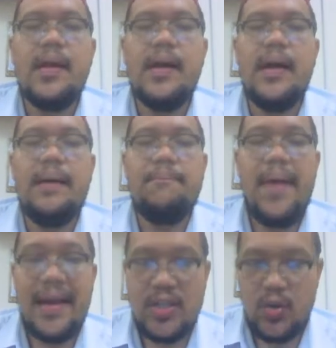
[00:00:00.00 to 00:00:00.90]

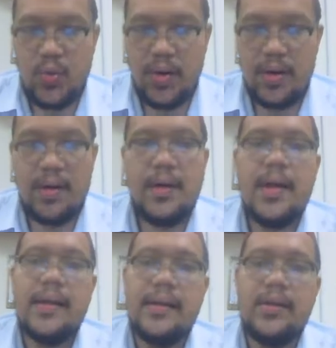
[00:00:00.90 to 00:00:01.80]
Make sure
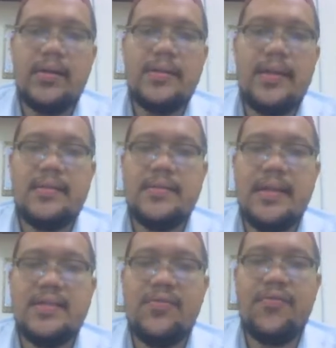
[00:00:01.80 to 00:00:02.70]
the notice
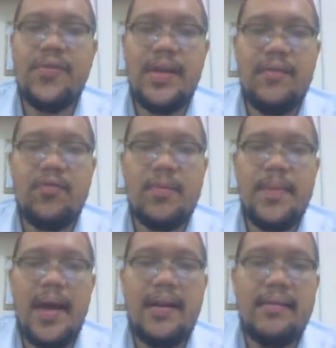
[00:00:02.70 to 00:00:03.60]
is free from
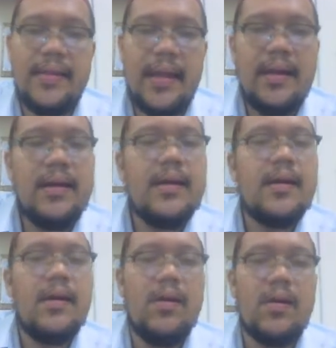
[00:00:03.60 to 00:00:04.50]
anything
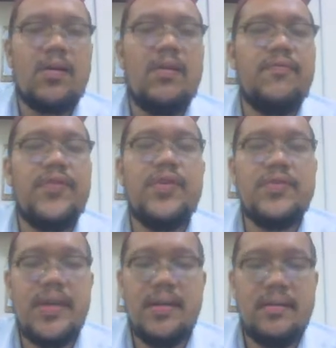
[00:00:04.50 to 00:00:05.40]
or
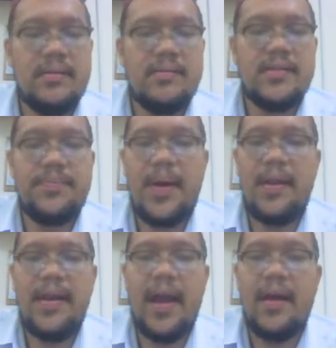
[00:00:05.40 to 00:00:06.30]
confusing,
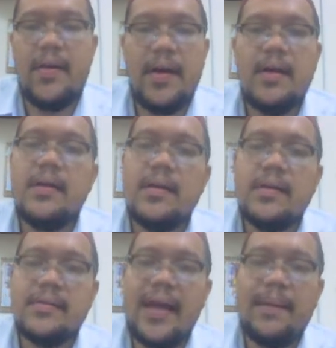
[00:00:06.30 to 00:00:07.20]
spelling error,
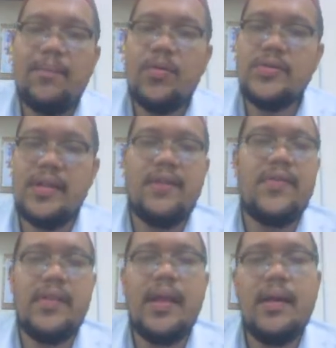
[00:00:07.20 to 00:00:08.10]
typos and
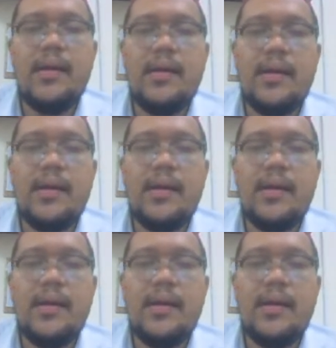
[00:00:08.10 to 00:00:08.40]
everything.